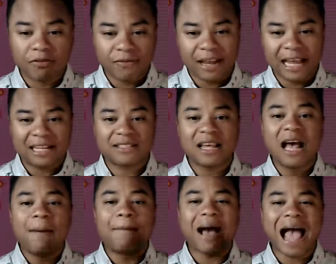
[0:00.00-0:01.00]
fans
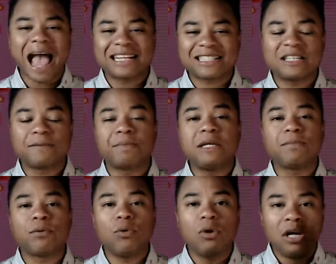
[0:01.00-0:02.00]
by asking
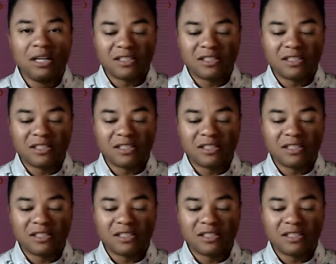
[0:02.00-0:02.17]
people